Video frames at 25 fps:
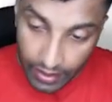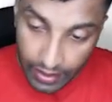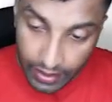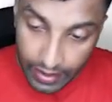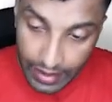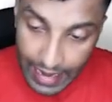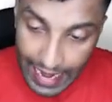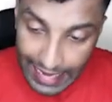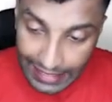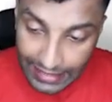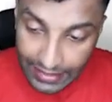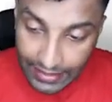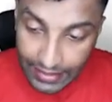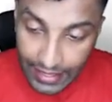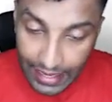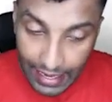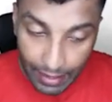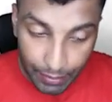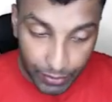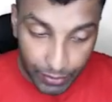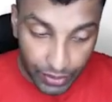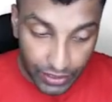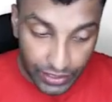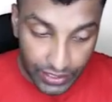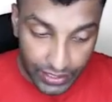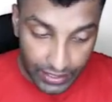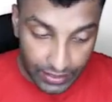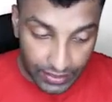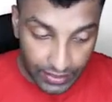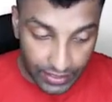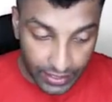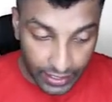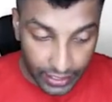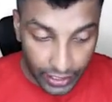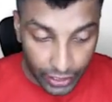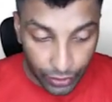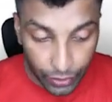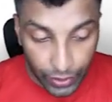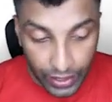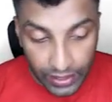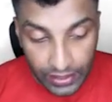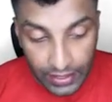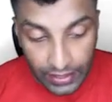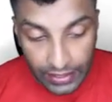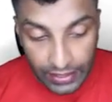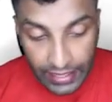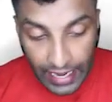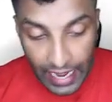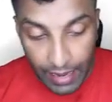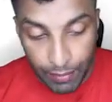National emergency. During
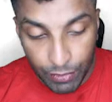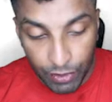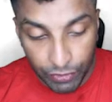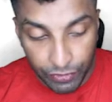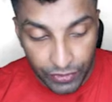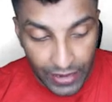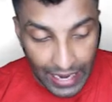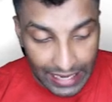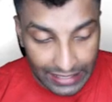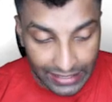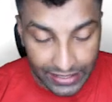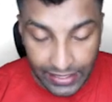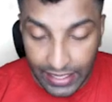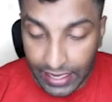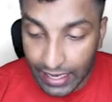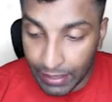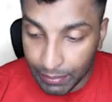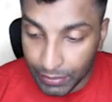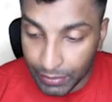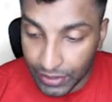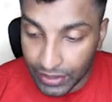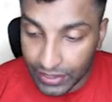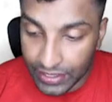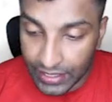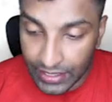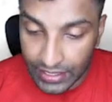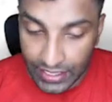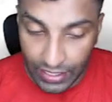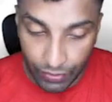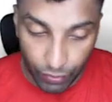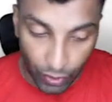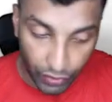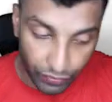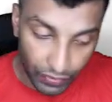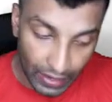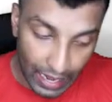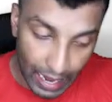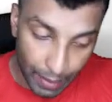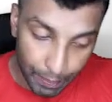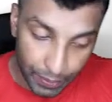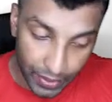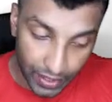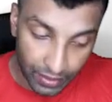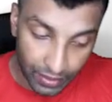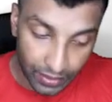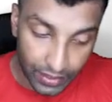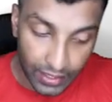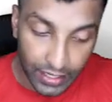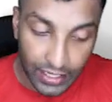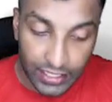the time of national emergency, what will
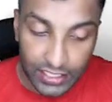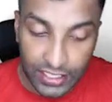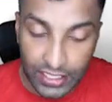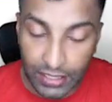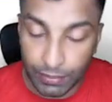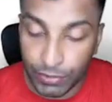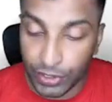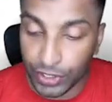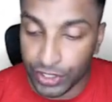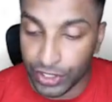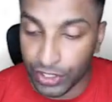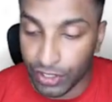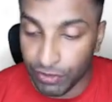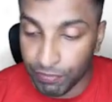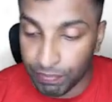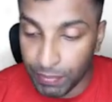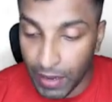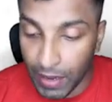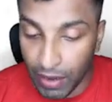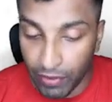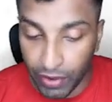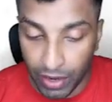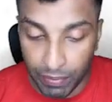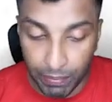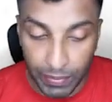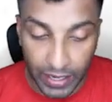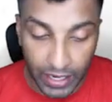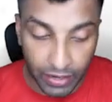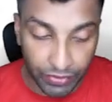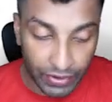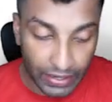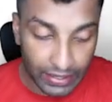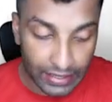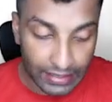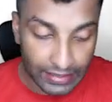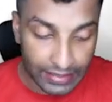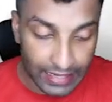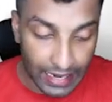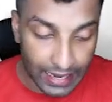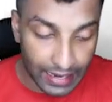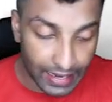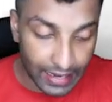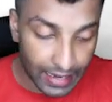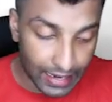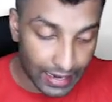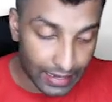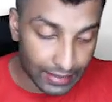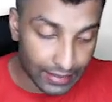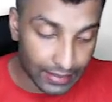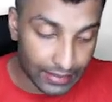happen? The distribution of power between the
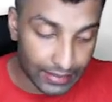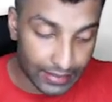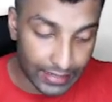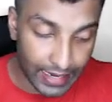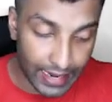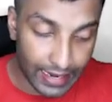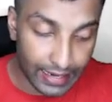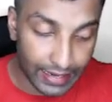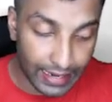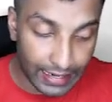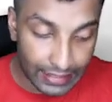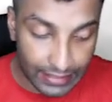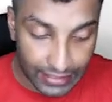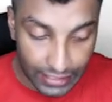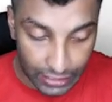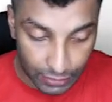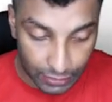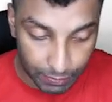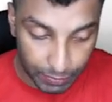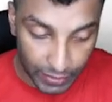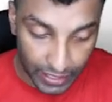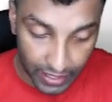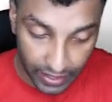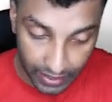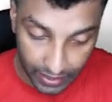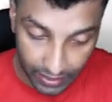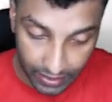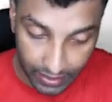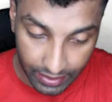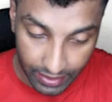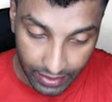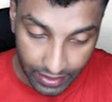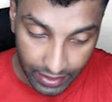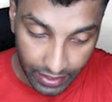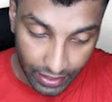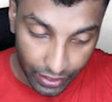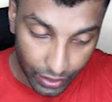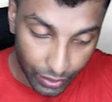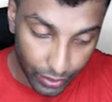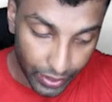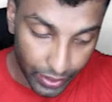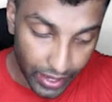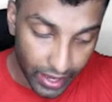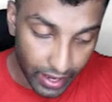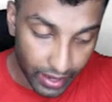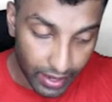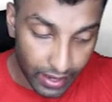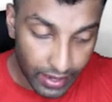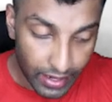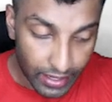center and the state gets suspended.
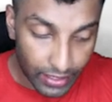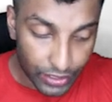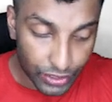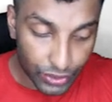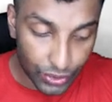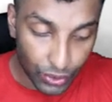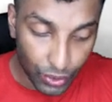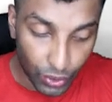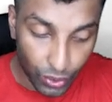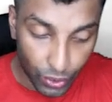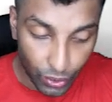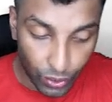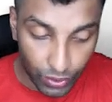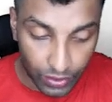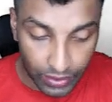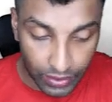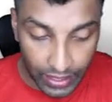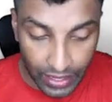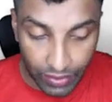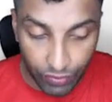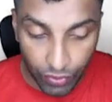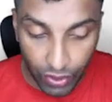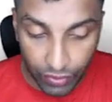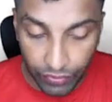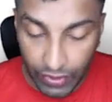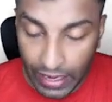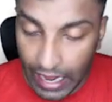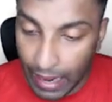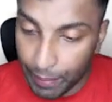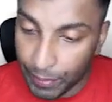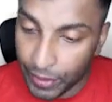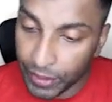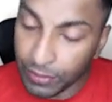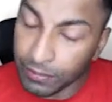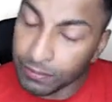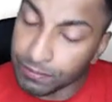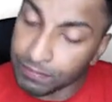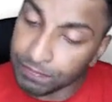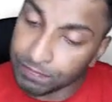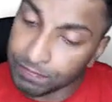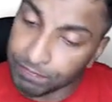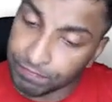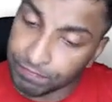Okay, so then what will happen?